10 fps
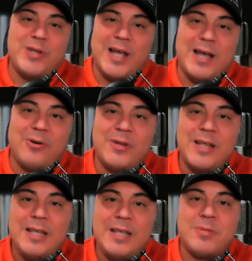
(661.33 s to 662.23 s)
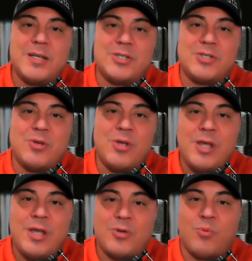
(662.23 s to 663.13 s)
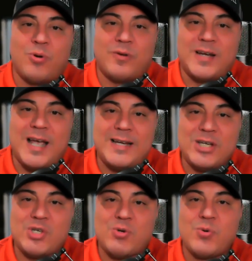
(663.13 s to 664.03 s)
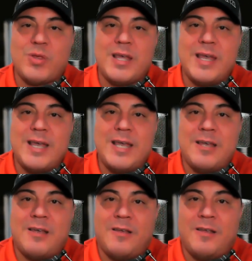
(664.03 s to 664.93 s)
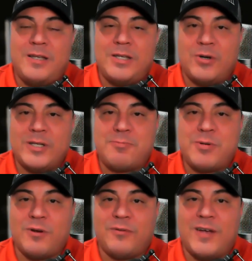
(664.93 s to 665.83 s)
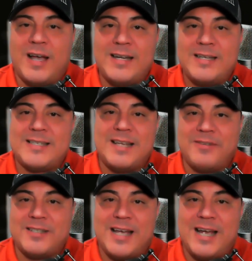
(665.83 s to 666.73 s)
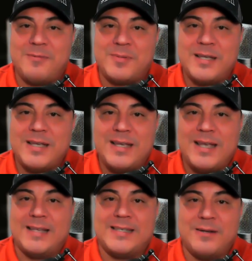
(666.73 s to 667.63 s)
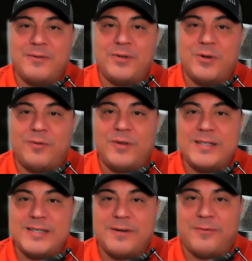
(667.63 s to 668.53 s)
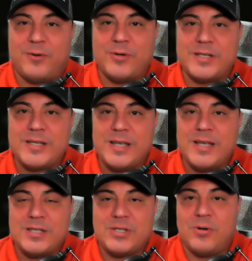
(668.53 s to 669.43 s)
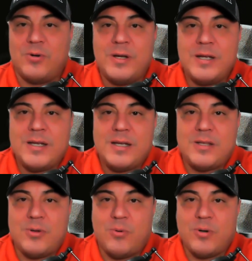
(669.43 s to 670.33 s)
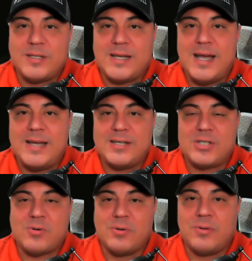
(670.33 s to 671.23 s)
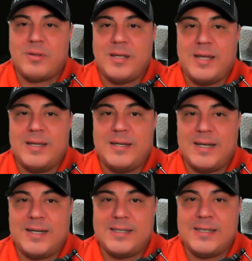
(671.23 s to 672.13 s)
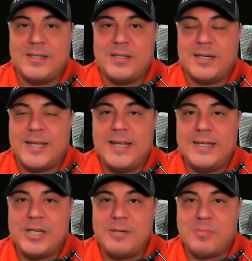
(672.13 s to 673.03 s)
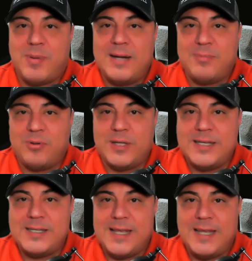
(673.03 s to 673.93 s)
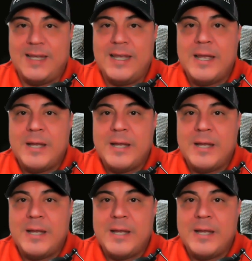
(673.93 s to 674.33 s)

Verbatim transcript: down because the, the word of God is truth. You know, it's purified seven times as in a you know, as in a furnace. So the word of God is truth. And like I said, the King James Bible is a